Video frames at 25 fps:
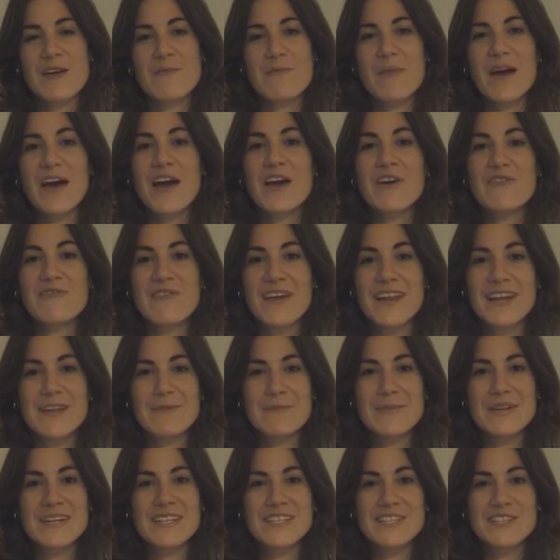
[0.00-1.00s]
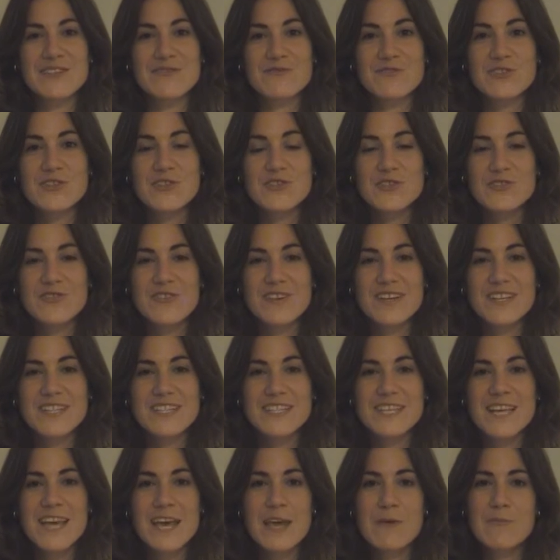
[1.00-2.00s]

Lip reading: bioavailability of nutrients,